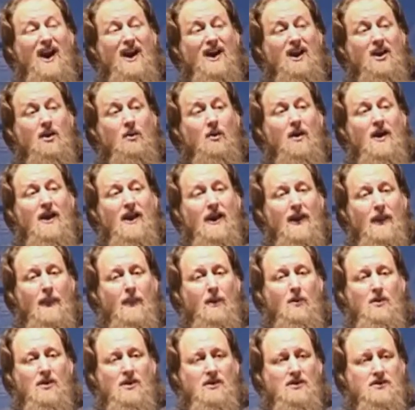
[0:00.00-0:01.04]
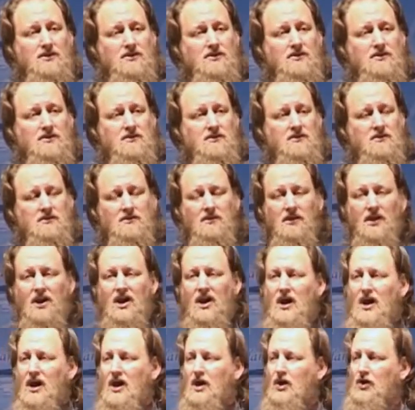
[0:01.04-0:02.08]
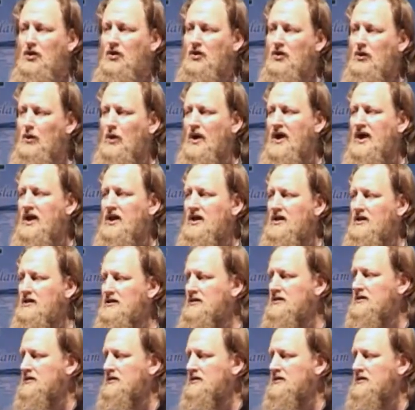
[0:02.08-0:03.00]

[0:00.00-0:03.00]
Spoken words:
anywhere in the world. Here in Norway,